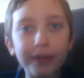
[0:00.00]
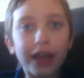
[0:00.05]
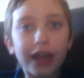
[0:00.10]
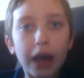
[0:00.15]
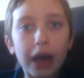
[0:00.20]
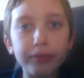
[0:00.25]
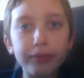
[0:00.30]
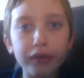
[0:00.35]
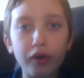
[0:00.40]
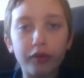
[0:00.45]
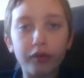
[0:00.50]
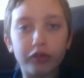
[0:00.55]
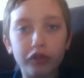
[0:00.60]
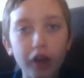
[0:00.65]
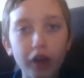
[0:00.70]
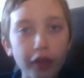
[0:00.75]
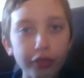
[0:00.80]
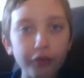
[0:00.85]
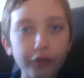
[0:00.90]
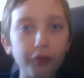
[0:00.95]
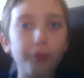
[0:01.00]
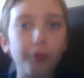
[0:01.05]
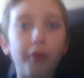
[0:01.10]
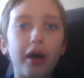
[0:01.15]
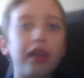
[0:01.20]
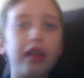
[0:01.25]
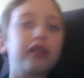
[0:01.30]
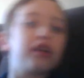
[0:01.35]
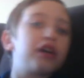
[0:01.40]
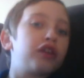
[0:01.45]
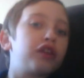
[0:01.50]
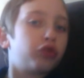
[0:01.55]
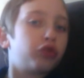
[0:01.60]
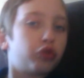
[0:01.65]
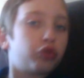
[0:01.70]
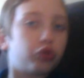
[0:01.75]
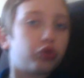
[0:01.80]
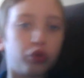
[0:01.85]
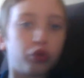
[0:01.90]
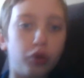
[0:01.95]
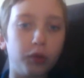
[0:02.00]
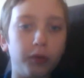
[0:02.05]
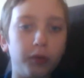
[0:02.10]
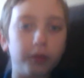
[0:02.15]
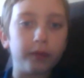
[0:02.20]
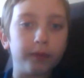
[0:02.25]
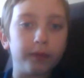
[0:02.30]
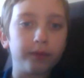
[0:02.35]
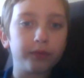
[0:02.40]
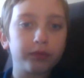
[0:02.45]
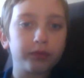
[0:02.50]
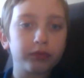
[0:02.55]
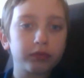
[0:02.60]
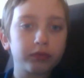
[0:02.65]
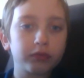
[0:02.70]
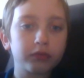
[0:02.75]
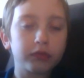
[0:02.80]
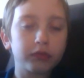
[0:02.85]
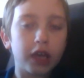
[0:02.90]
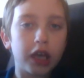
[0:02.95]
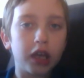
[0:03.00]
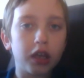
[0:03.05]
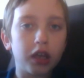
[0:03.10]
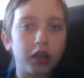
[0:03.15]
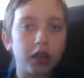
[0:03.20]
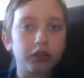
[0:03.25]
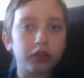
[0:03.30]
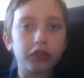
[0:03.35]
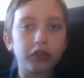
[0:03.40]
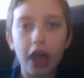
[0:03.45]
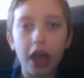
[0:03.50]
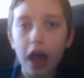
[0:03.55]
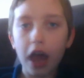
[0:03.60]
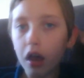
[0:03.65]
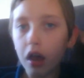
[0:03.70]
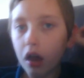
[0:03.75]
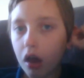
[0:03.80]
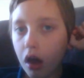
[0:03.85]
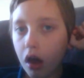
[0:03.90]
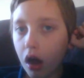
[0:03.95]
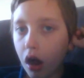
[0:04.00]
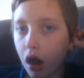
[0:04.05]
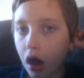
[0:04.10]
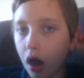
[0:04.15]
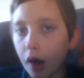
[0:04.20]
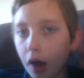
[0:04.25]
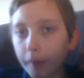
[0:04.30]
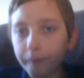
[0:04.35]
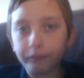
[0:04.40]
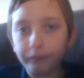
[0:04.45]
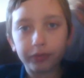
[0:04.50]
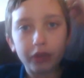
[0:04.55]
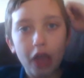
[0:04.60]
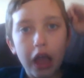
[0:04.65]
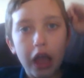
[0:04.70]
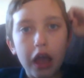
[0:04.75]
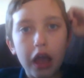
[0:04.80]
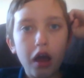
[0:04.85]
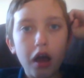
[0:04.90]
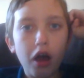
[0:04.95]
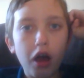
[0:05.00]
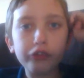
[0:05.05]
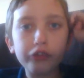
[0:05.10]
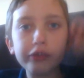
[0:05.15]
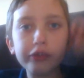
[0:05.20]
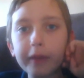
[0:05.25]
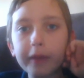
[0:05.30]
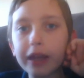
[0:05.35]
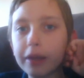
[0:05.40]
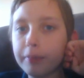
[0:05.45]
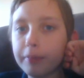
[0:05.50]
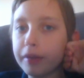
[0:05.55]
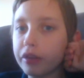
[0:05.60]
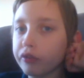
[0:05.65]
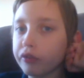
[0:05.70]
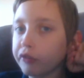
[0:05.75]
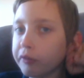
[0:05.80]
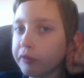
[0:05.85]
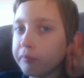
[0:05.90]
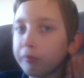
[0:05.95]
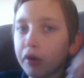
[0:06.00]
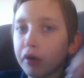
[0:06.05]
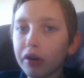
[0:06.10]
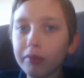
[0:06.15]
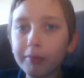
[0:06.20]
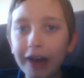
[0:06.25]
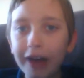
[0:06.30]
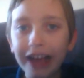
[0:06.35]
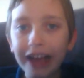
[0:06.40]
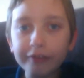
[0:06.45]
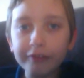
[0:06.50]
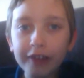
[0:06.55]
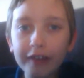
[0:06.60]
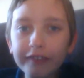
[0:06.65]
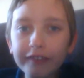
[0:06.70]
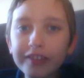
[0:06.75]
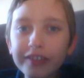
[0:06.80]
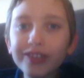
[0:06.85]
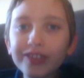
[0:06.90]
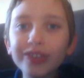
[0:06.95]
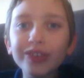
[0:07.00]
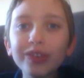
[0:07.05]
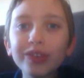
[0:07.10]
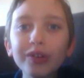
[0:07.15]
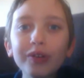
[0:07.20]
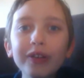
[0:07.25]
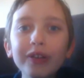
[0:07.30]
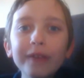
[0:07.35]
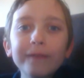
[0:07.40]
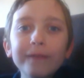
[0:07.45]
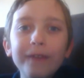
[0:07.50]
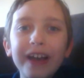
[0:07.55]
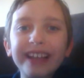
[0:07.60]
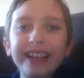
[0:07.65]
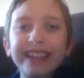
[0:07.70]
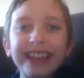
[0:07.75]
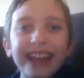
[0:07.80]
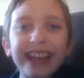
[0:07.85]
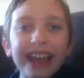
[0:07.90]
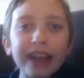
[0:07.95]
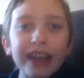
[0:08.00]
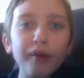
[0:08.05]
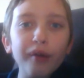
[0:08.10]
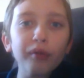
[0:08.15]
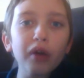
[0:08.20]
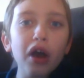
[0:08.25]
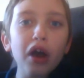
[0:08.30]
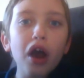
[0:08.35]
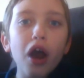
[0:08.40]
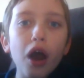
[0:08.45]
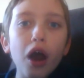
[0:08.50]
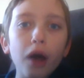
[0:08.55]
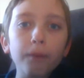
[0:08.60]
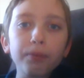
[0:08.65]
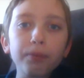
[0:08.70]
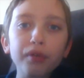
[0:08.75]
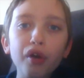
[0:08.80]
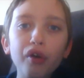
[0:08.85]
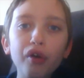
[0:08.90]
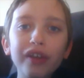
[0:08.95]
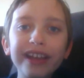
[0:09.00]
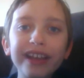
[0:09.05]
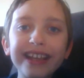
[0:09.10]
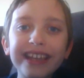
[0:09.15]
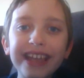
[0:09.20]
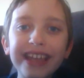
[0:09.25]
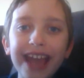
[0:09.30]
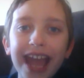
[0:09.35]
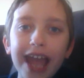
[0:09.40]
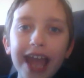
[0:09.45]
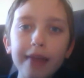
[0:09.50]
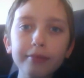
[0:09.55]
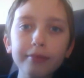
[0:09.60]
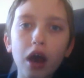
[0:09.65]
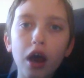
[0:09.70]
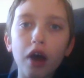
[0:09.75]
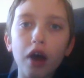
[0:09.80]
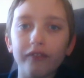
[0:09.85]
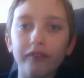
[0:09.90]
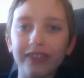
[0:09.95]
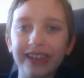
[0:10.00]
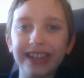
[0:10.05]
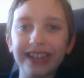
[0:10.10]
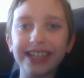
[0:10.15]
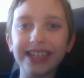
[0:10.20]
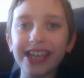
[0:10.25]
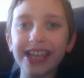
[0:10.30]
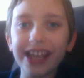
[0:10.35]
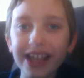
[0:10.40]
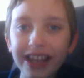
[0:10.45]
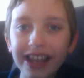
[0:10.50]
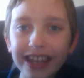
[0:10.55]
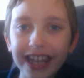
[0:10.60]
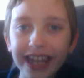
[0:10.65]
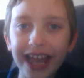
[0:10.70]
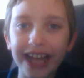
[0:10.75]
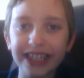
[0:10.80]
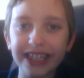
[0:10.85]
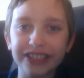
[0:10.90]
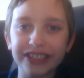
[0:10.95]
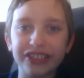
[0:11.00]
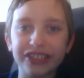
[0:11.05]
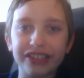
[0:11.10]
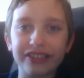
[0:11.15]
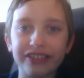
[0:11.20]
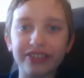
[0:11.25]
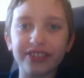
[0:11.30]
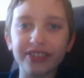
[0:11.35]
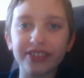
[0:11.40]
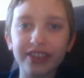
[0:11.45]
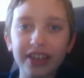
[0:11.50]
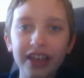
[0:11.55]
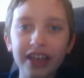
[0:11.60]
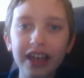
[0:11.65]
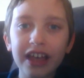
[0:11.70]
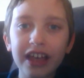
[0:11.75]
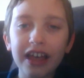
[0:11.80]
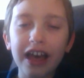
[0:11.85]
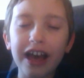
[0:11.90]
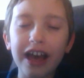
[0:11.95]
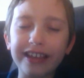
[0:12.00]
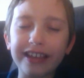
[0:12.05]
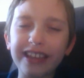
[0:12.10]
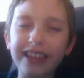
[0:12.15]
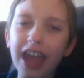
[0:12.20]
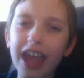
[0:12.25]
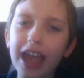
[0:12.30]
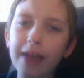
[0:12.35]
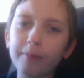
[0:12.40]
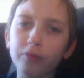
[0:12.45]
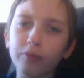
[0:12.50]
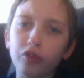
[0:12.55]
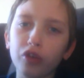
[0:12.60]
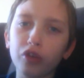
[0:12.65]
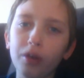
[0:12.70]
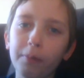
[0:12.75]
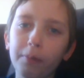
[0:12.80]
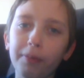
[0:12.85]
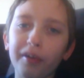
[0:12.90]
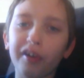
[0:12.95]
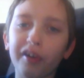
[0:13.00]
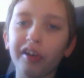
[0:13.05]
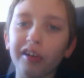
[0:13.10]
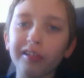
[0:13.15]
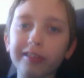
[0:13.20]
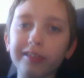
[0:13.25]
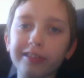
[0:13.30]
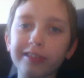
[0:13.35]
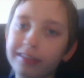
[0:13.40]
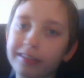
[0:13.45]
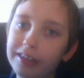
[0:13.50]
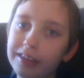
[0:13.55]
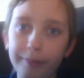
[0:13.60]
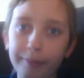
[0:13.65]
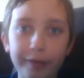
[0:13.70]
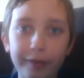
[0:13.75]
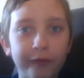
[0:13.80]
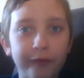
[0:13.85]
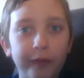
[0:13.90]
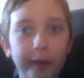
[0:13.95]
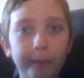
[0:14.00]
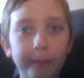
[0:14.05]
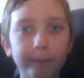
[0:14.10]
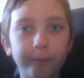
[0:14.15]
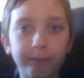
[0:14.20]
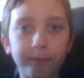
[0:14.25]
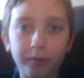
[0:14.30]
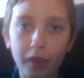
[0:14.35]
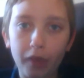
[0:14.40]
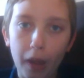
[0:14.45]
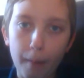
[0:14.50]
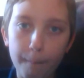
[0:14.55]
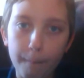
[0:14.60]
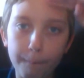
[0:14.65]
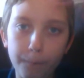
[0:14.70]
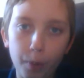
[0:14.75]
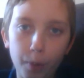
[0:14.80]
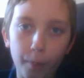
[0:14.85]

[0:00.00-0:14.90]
So yeah. Also, I'm going to be doing more Minecraft, and soon, if I can, I'll upload a game of League of Legends. A game, two parts, it'll be fun. So also, I would like to say, I'm